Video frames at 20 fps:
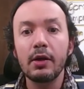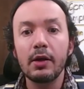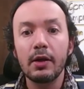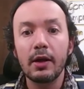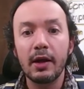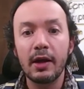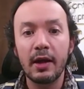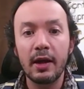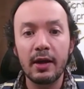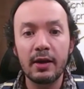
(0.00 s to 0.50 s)

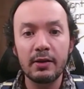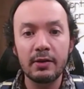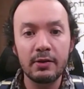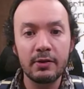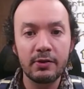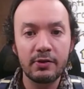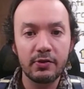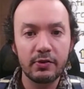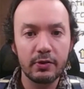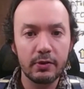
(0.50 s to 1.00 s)

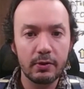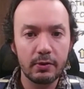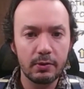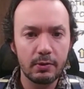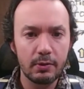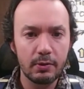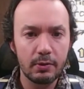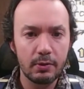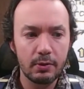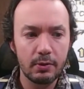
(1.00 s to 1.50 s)
And
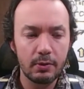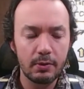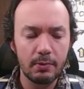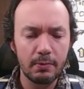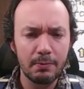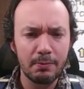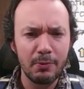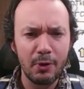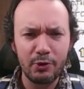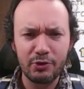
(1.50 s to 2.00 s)

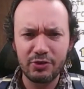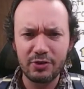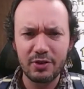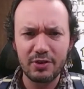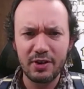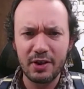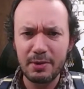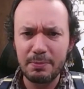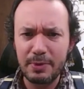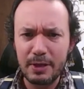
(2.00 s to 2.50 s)
most of the
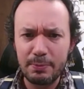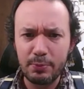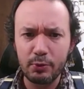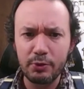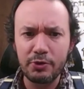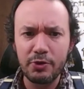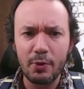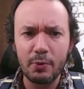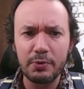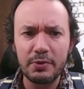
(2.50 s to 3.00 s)
time, people
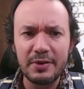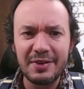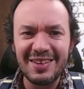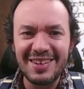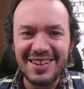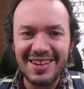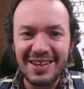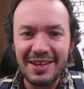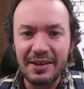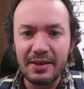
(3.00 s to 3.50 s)
don't
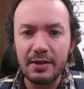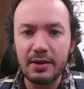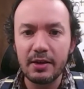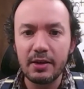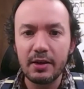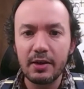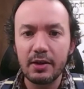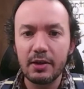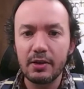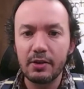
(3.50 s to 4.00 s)
need
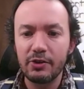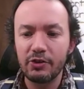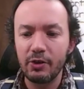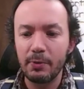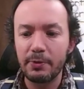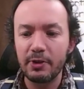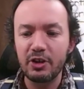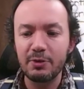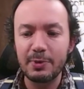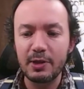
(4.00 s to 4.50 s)

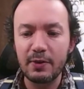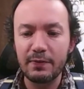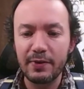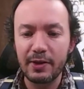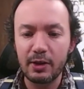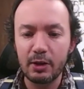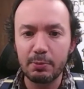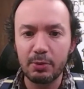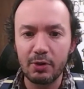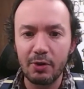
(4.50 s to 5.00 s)
something to be
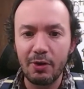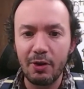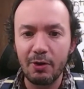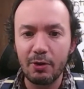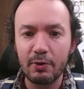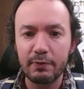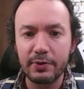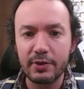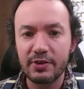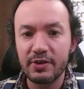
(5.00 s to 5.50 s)
available
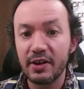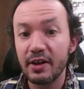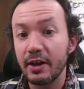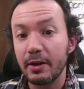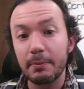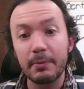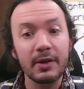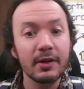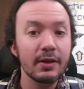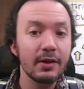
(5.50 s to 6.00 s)
all of the
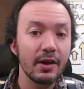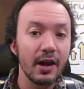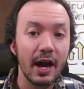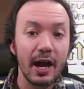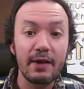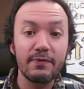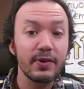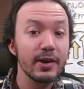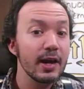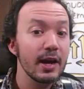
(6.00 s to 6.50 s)
time. I
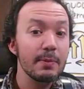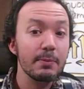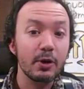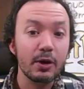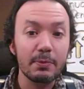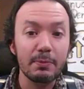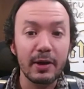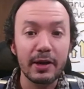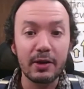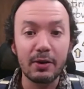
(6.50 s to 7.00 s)
have a hammer
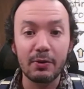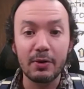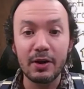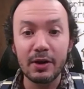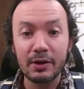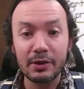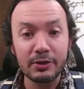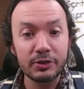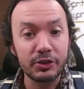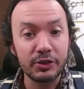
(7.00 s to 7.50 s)
in my
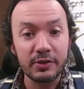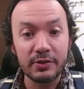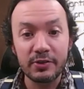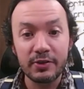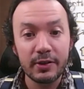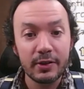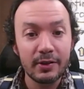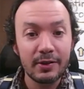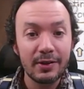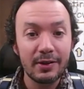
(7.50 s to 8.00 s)
garage, and
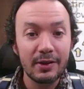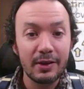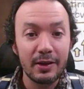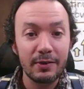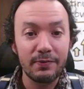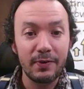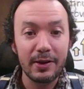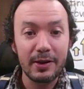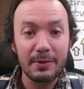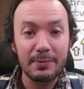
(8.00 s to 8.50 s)

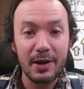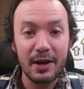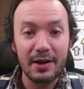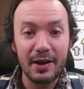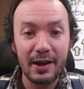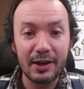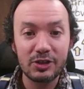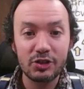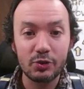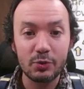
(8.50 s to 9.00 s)
if I am not
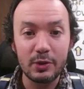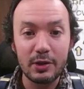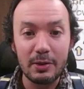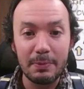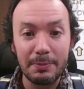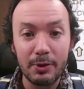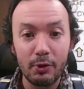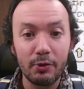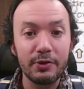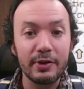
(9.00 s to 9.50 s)
actually
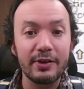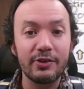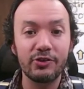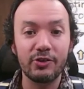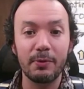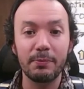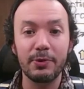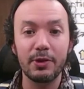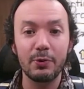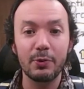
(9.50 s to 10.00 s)
building
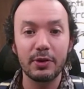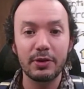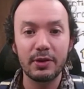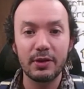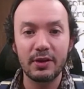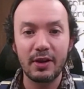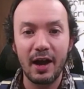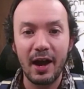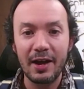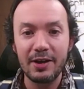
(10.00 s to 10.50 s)
something with
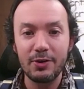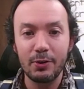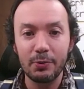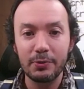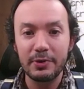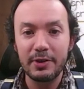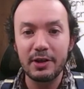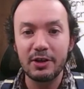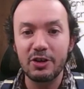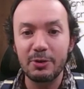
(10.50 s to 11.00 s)
it, I don't
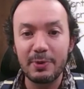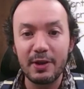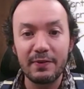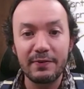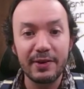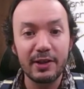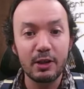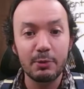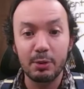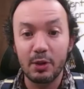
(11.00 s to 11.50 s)
need it to be
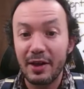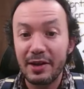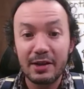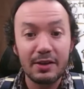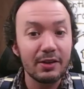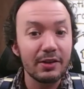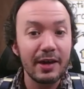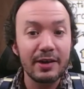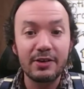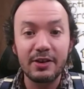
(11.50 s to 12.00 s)
available. I
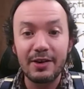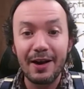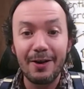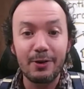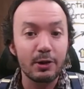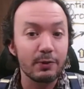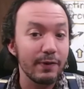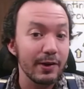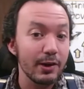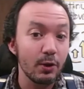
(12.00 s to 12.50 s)
can lend it
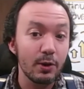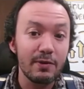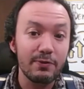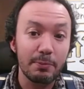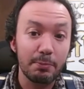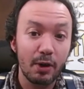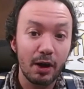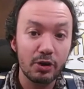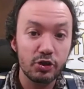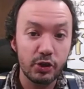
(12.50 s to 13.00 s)
out if I don't have a
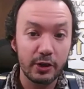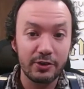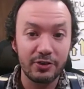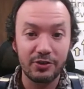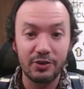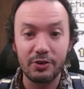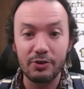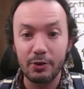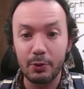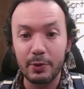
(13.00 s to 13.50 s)
project
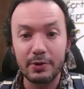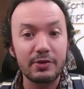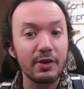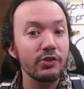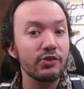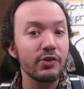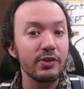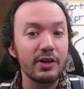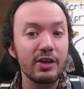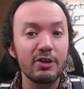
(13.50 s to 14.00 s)
to do. It
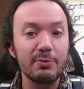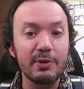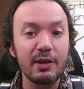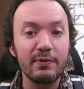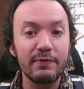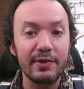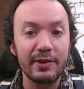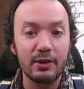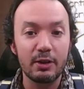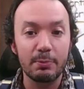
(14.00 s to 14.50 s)
doesn't need to be
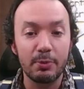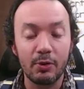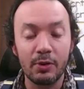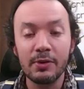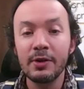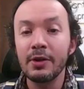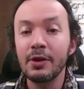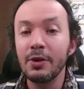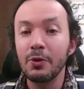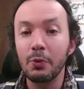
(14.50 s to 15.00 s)
available
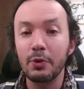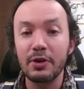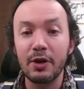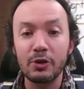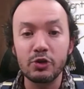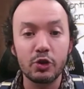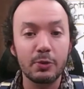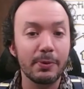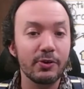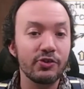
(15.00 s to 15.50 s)

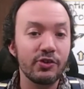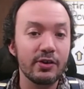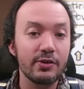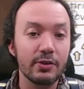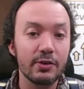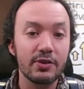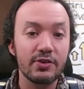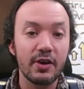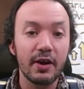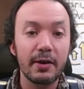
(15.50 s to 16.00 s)
100%
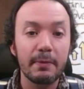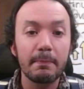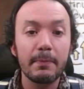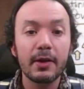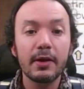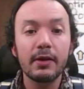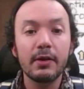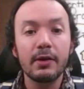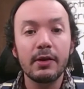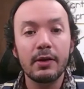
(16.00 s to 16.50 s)
of the time.
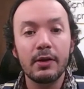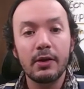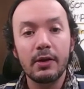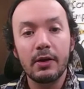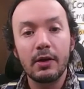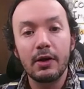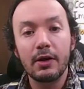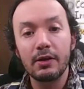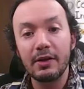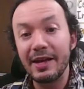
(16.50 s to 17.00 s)

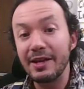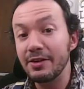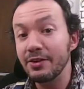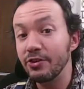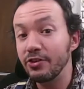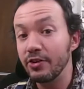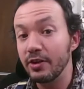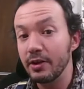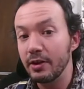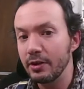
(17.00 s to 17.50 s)

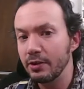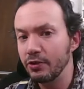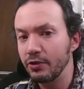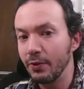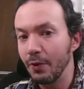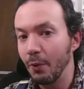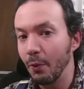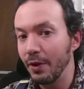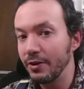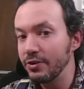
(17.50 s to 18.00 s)
Latency is
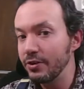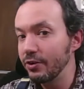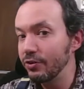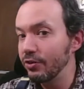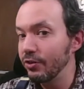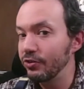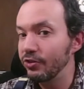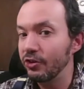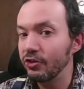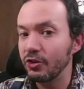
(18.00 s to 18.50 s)
what does
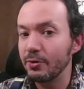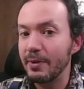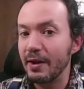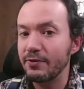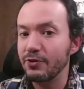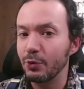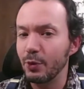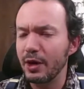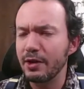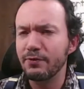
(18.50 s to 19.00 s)
the system
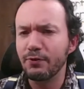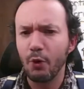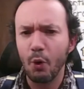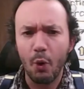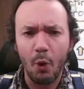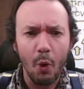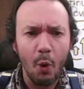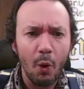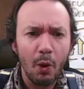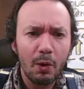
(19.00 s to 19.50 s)
have to wait
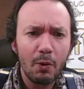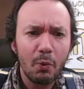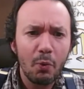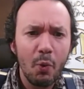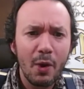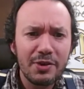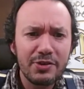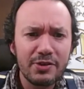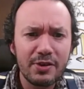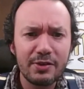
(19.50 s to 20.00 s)
for, or
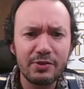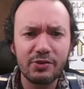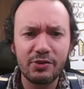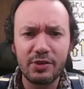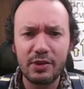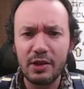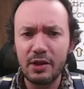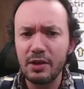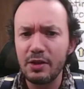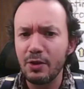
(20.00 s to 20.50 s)
what does
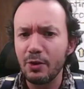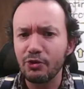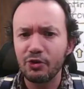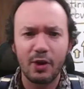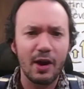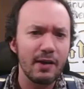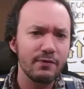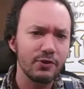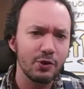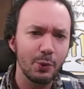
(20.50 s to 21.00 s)
the user
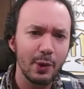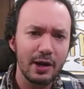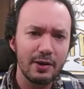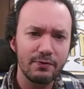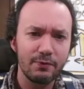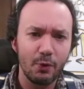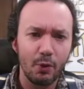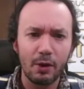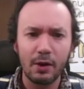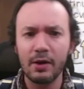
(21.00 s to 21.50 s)
have to wait
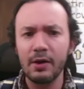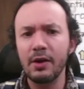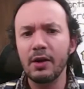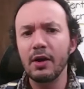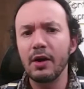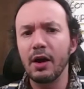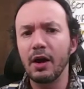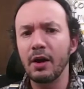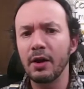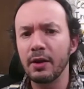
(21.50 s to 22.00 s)
for?
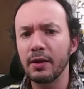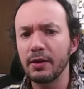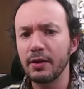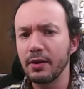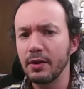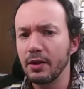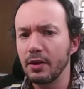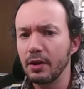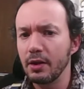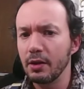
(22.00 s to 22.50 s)

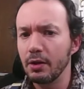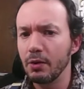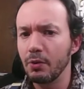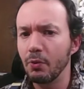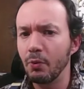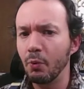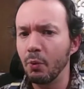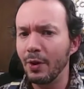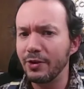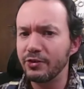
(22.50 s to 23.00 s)

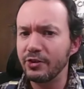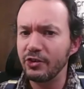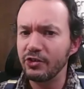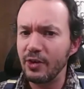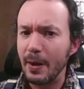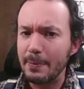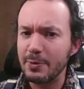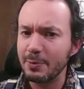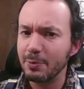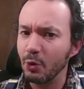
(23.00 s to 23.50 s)
What's
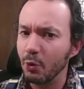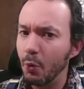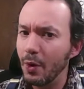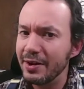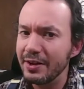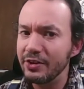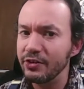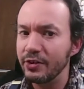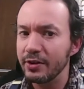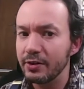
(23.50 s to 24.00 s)
acceptable?
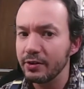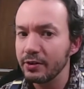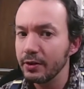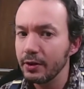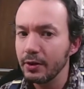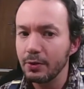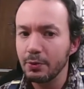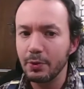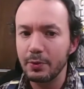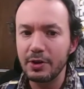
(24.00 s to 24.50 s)
What isn't?
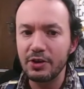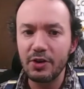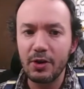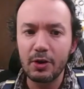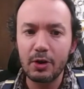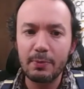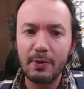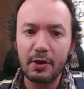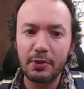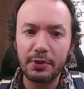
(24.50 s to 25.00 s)
When we
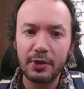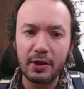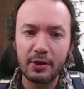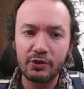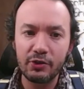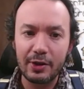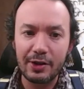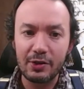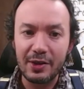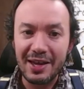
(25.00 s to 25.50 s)
talk about
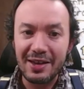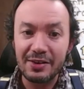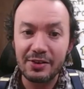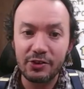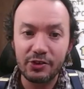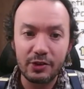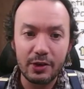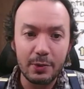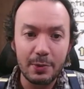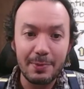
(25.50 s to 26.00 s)
things like
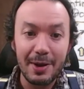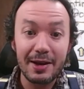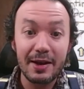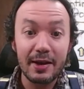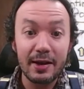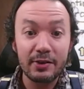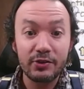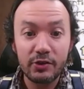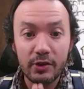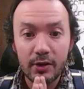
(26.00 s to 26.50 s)
latency, we might
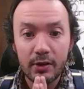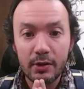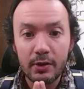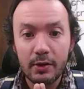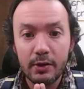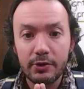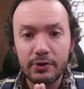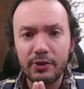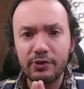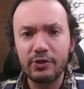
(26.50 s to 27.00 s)
ask,
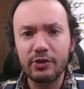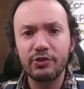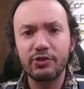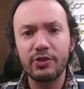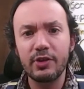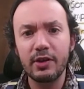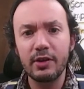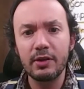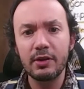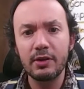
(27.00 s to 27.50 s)
does this
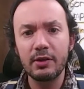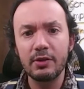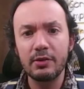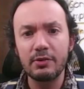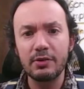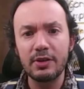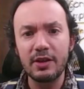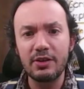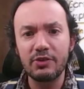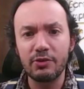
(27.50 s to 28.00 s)
thing
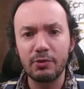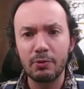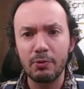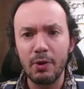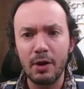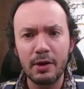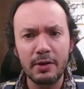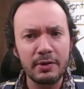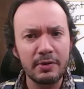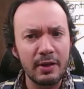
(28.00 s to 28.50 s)
need to
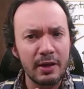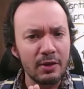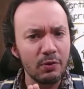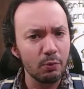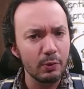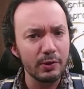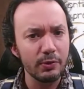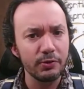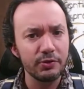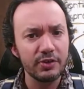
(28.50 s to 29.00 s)
run in
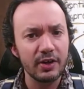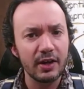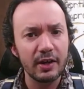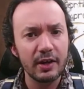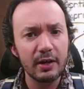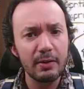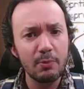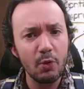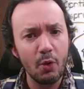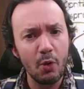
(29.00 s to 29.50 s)
real
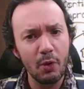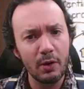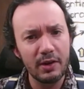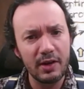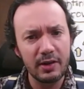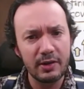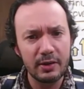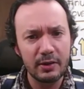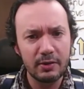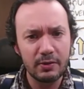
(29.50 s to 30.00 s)
time, or
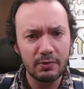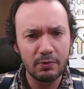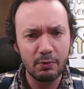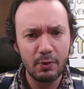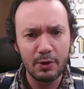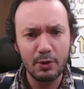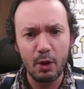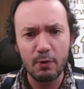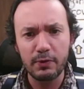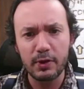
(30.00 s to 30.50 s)
can it
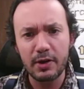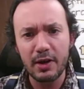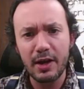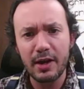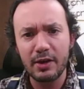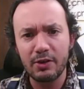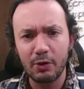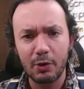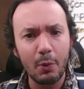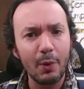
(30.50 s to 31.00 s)
run
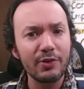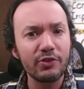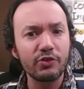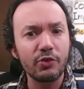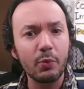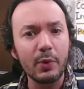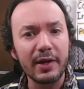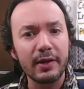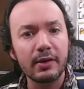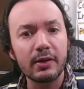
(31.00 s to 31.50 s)
overnight or once a
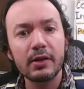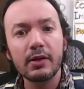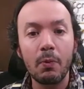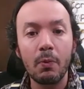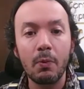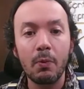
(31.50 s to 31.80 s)
week?